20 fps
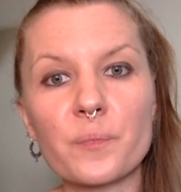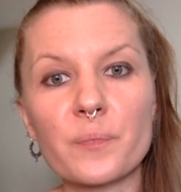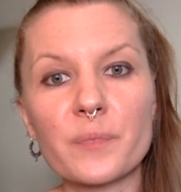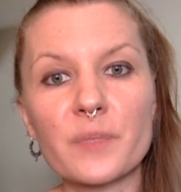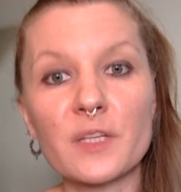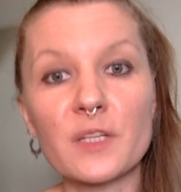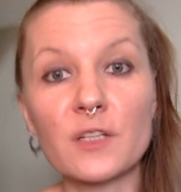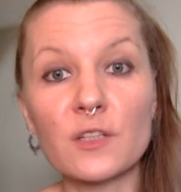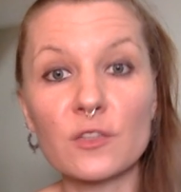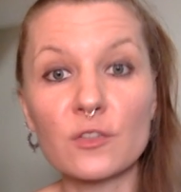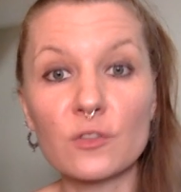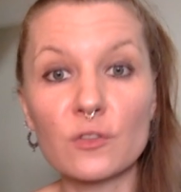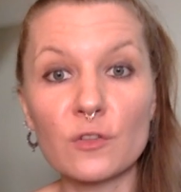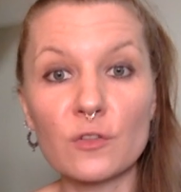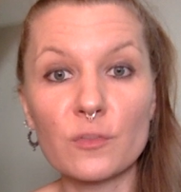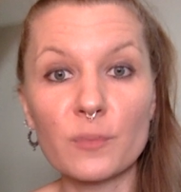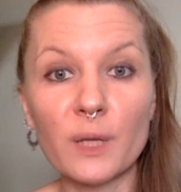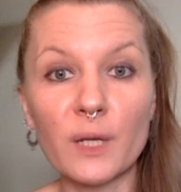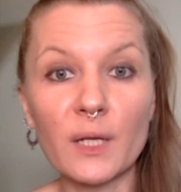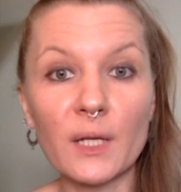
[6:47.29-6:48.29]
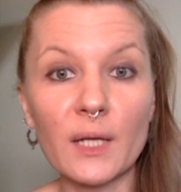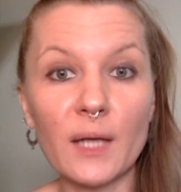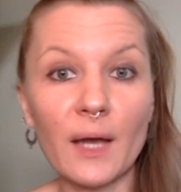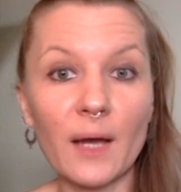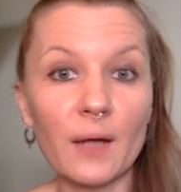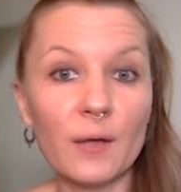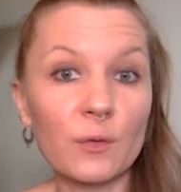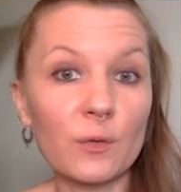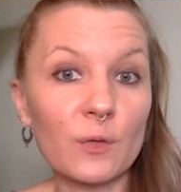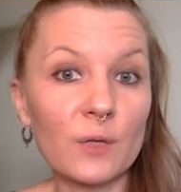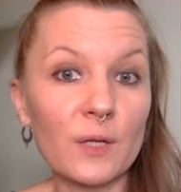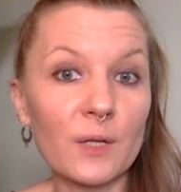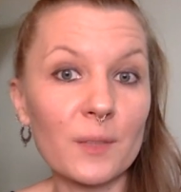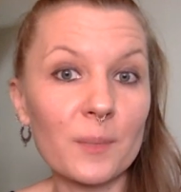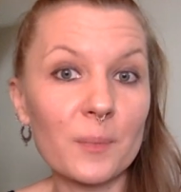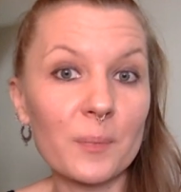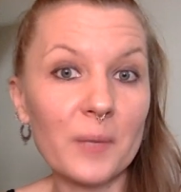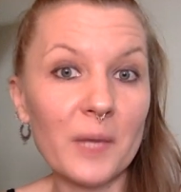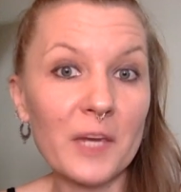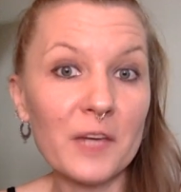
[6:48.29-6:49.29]
the issue of money. How do I
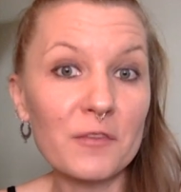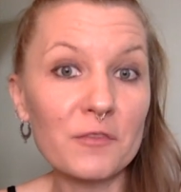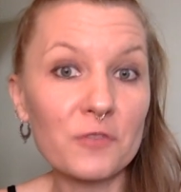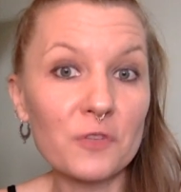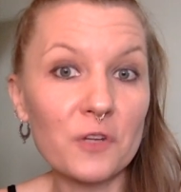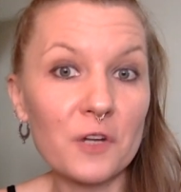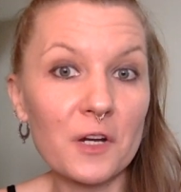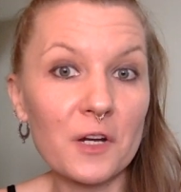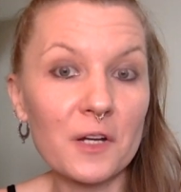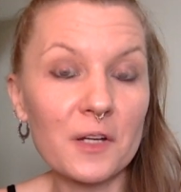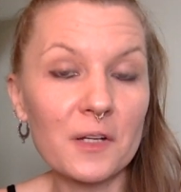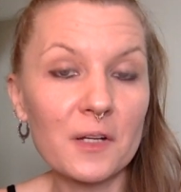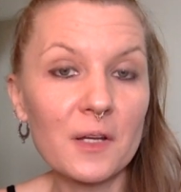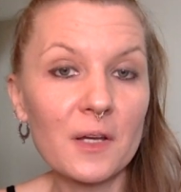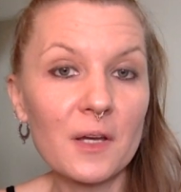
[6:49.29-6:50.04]
pay for it?